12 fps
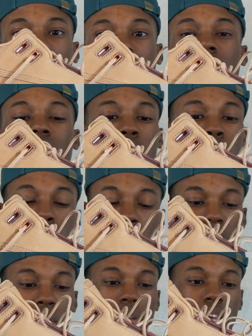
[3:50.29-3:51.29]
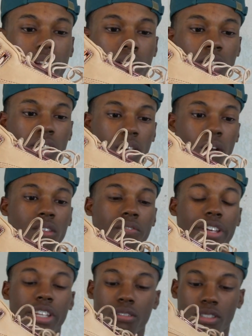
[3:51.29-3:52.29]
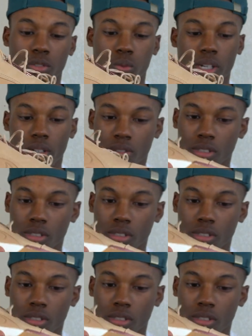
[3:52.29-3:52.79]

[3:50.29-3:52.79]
they look way better on the videos as well.